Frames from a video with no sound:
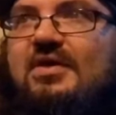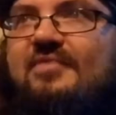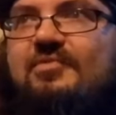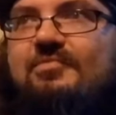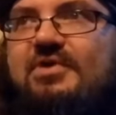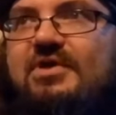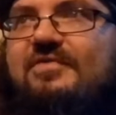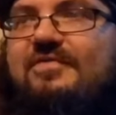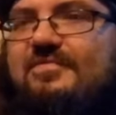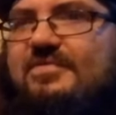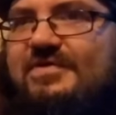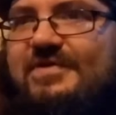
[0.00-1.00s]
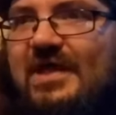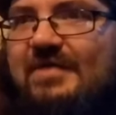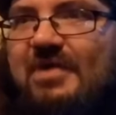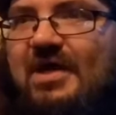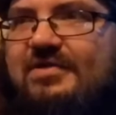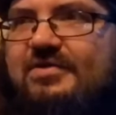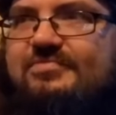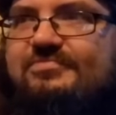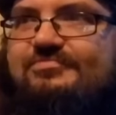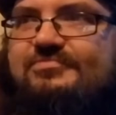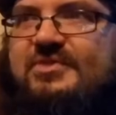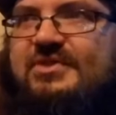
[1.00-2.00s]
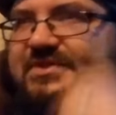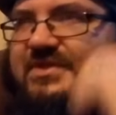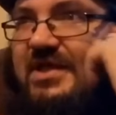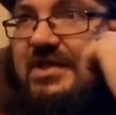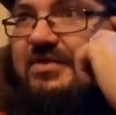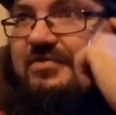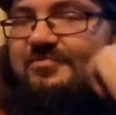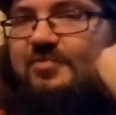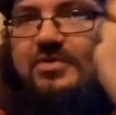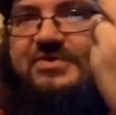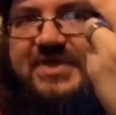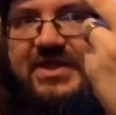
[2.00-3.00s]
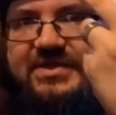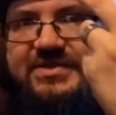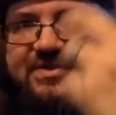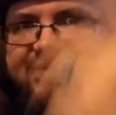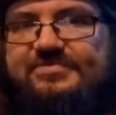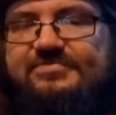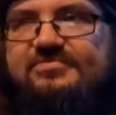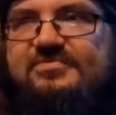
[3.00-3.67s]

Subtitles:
If you breathe in that pattern, let's take 4 seconds,